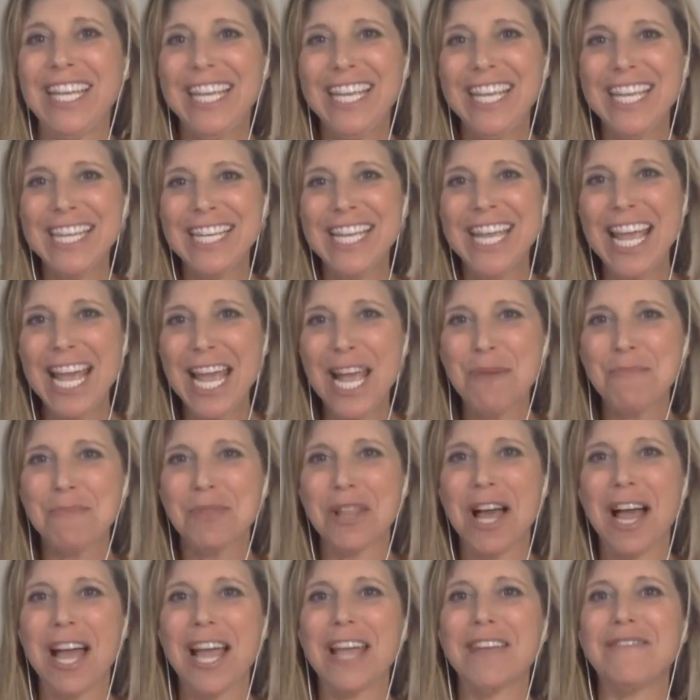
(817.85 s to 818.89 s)
Ecamm
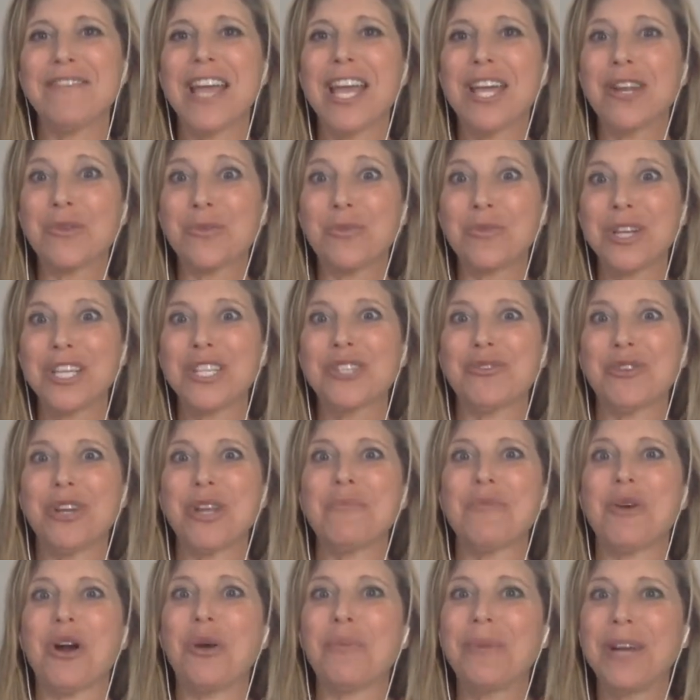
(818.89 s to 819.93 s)
Live and
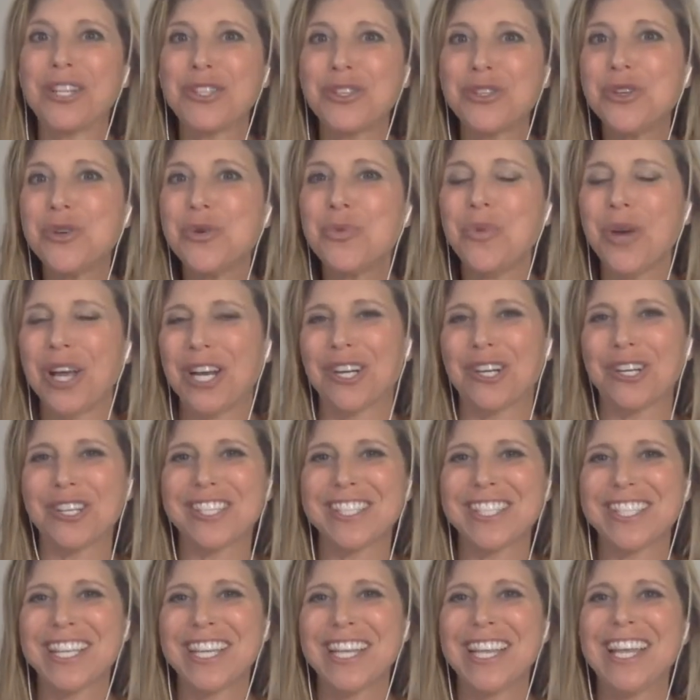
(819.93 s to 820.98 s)
Restream are my 2
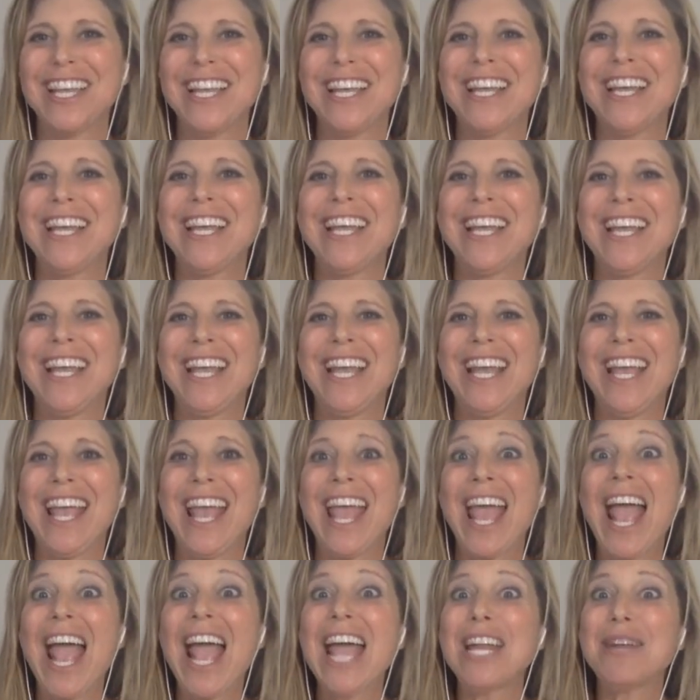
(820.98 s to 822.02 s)
winners.
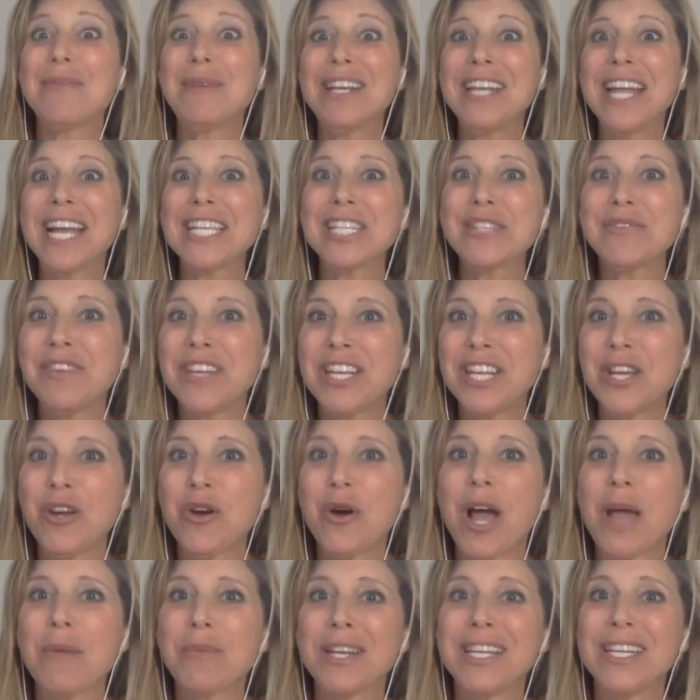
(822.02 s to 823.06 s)
And in my next
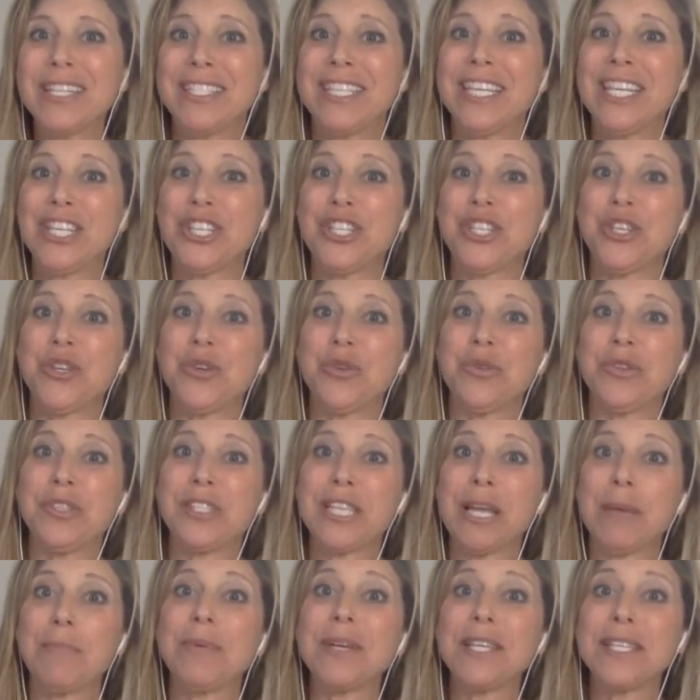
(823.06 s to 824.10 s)
video, I'm going to teach you
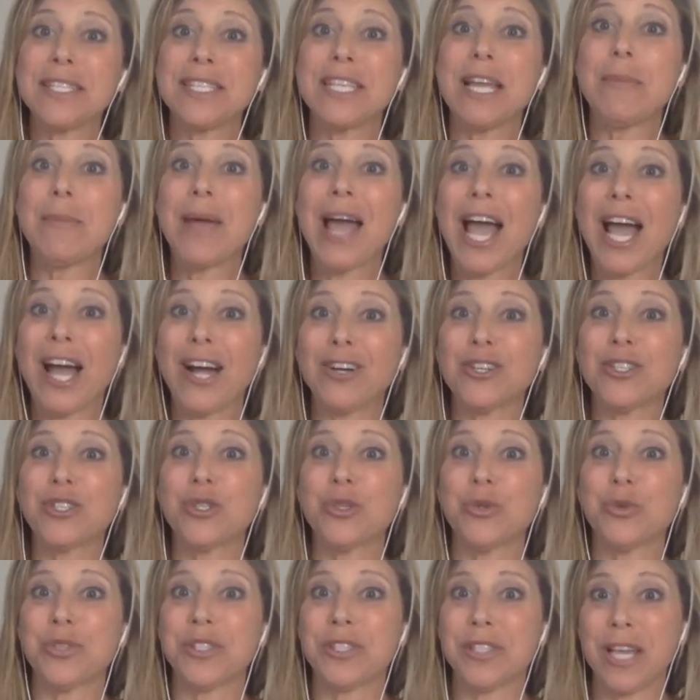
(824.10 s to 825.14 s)
step-by-step how
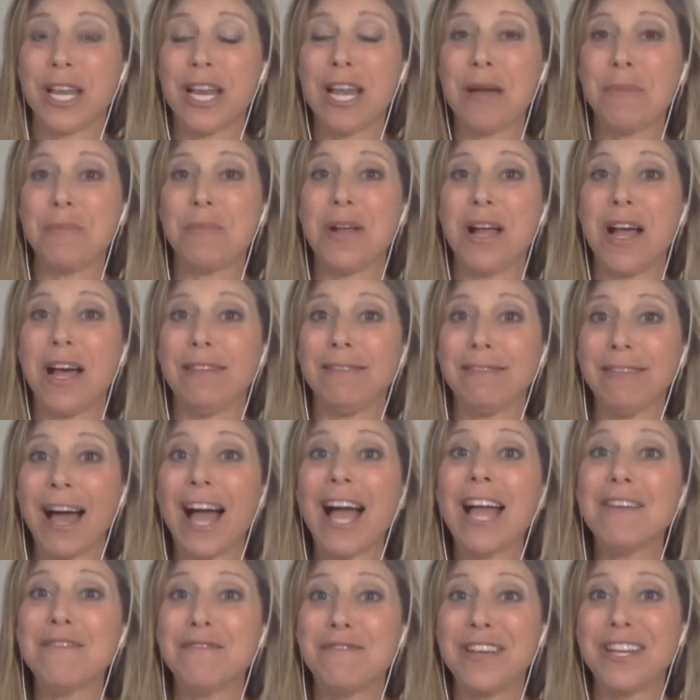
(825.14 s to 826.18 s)
to set up a
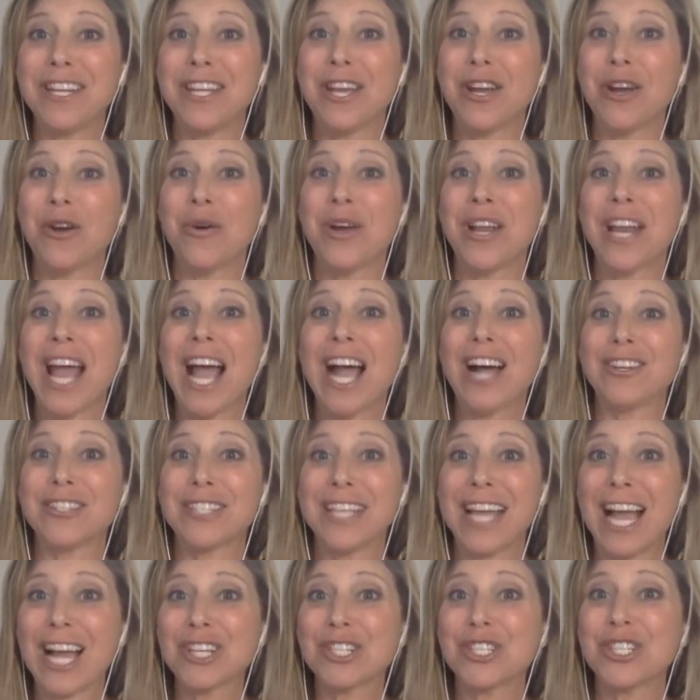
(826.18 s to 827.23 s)
live video and how
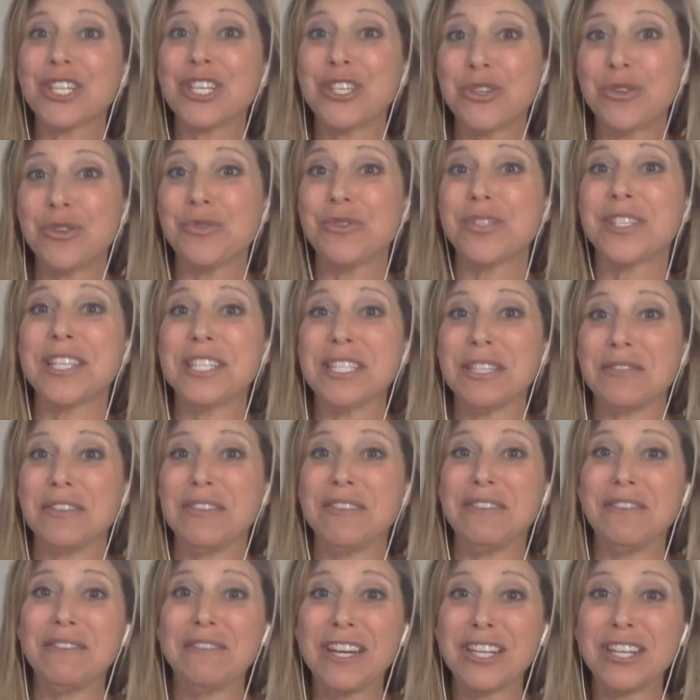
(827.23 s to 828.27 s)
to actually use the
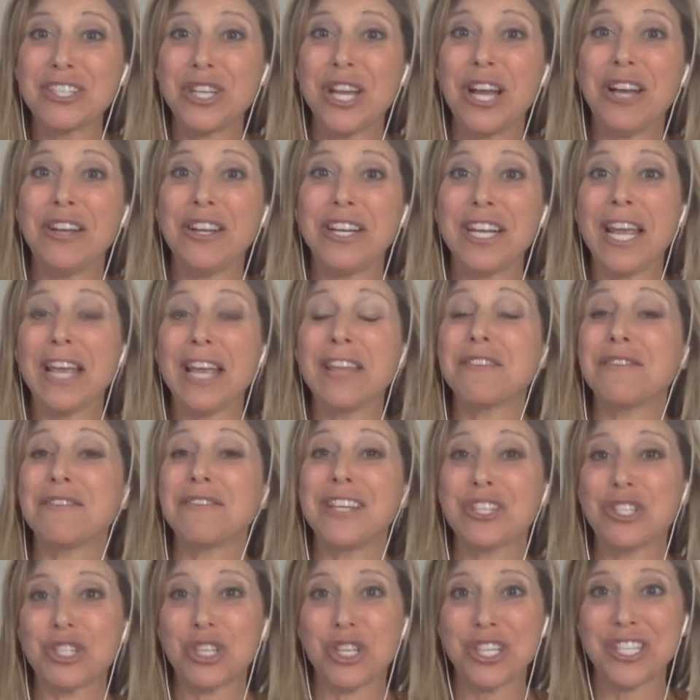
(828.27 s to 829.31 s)
different functionality and the
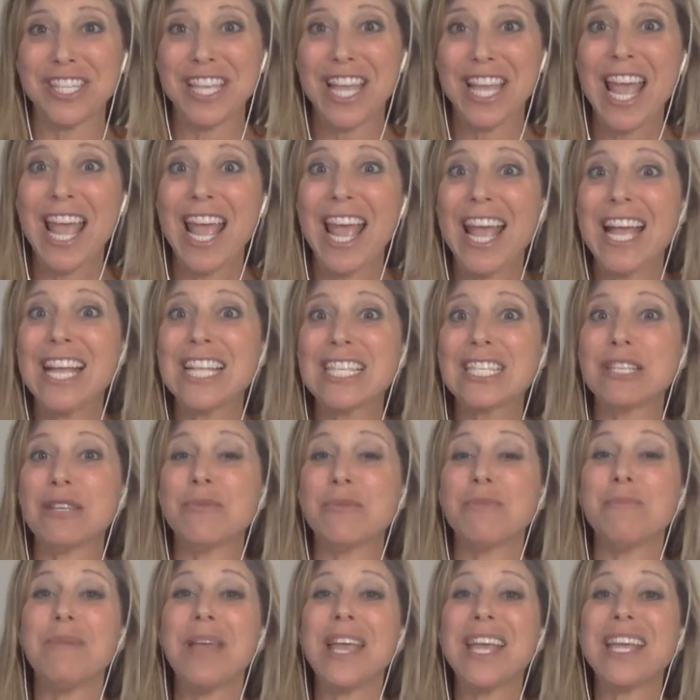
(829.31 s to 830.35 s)
features and
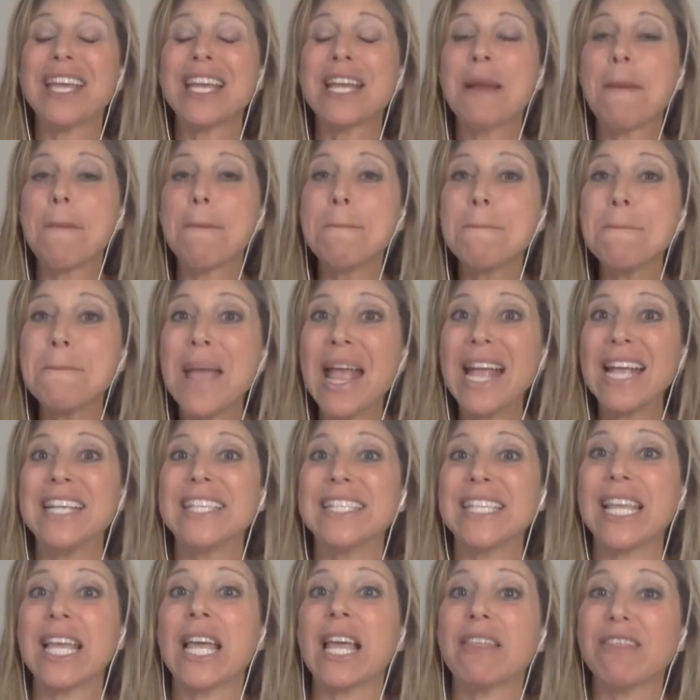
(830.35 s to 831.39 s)
to make an
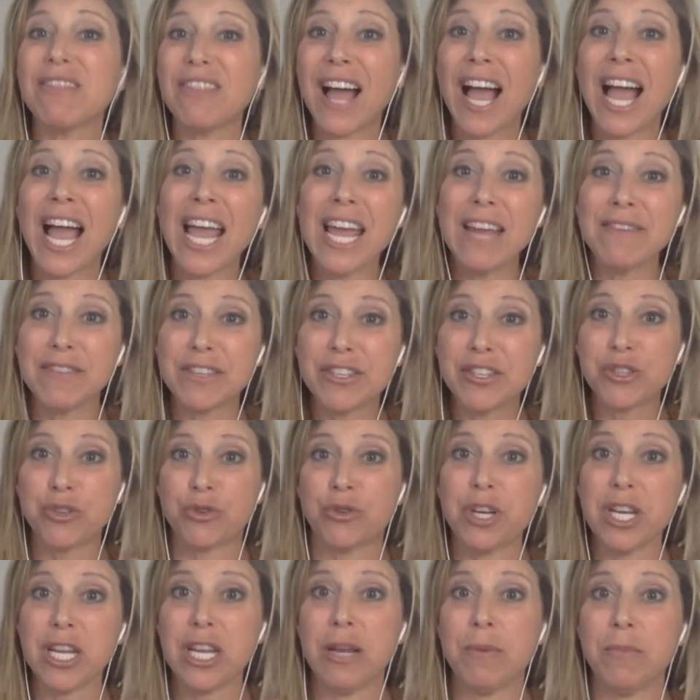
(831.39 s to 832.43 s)
amazing live
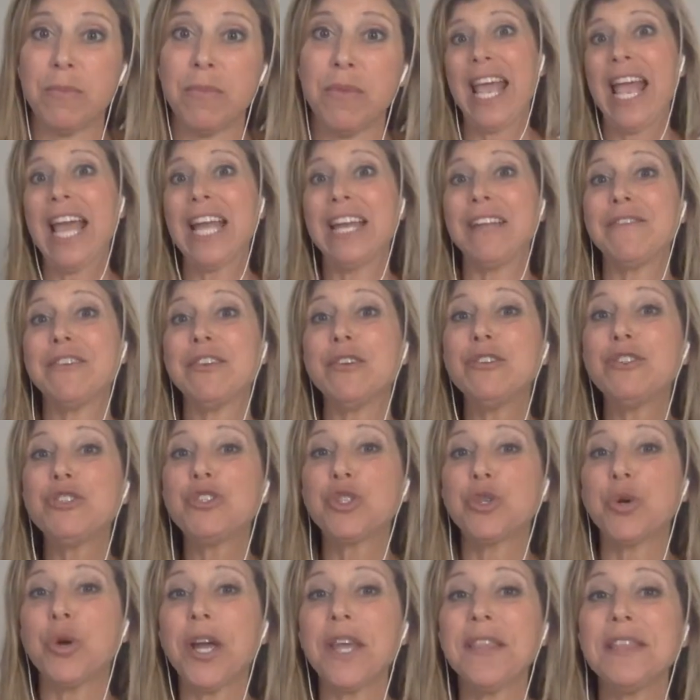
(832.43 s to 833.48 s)
stream. And if you
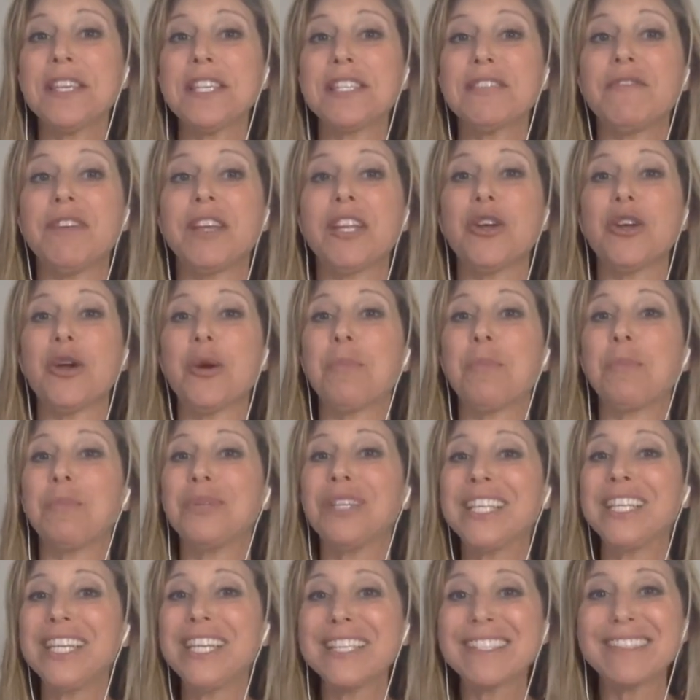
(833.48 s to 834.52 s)
enjoyed this video,
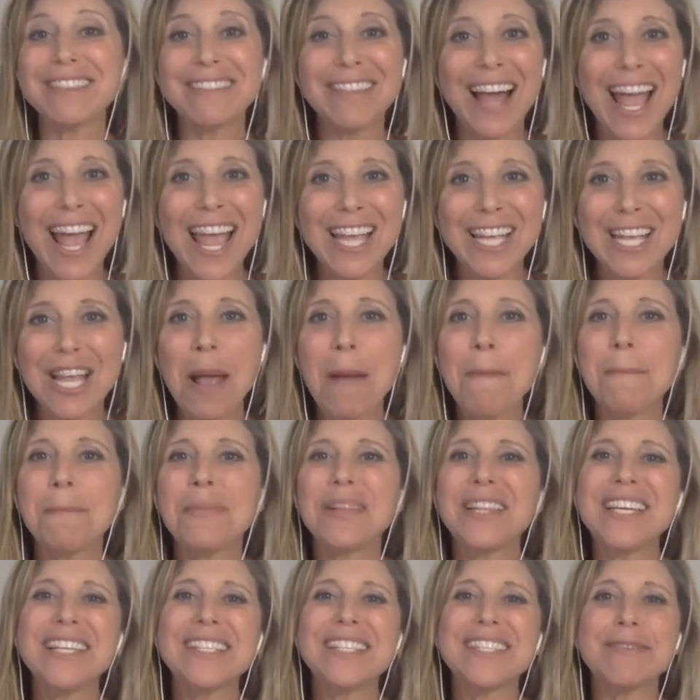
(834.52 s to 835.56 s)
please like,
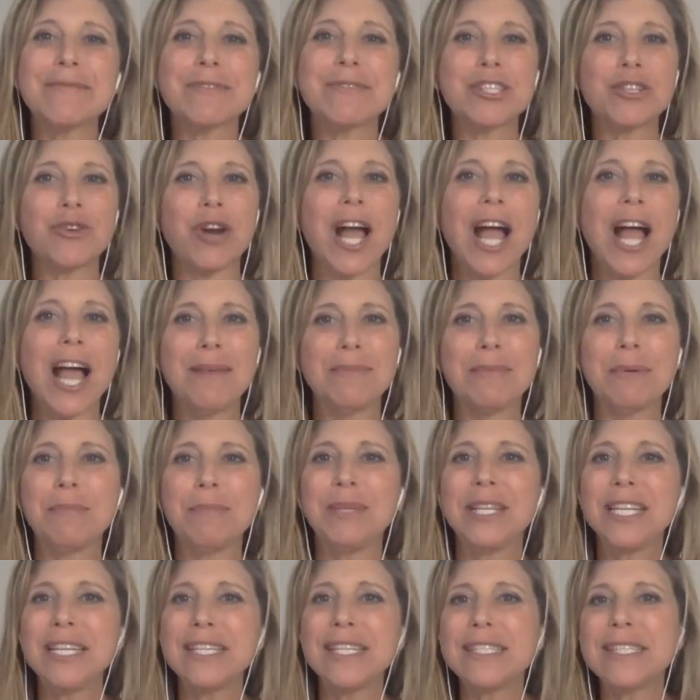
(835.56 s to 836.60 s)
please subscribe,
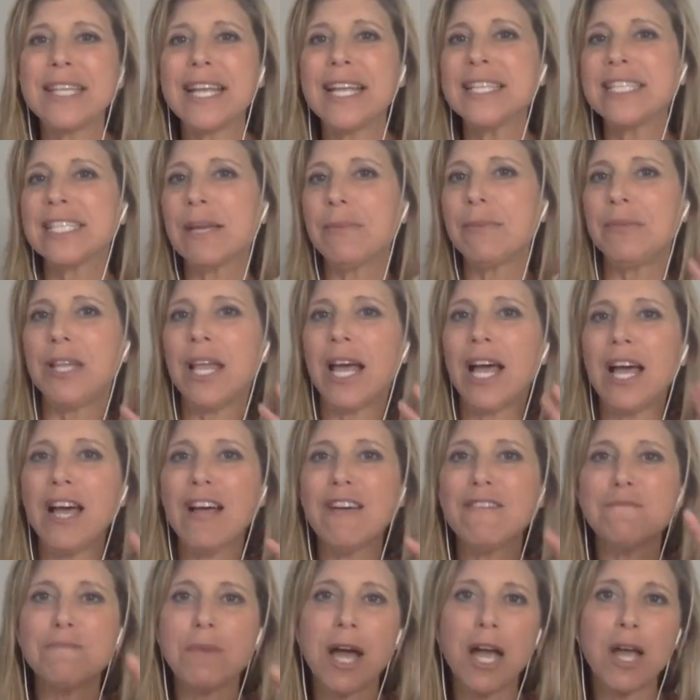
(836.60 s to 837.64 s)
please send some
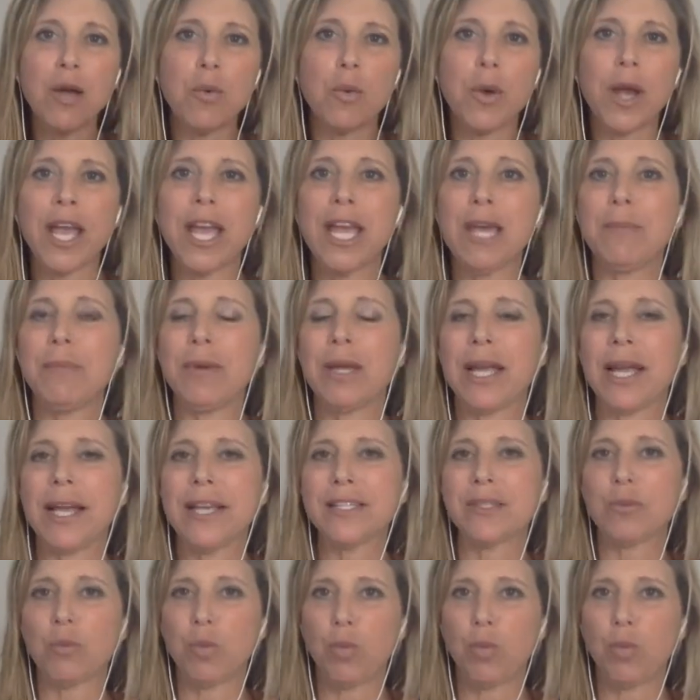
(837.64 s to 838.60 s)
love my way because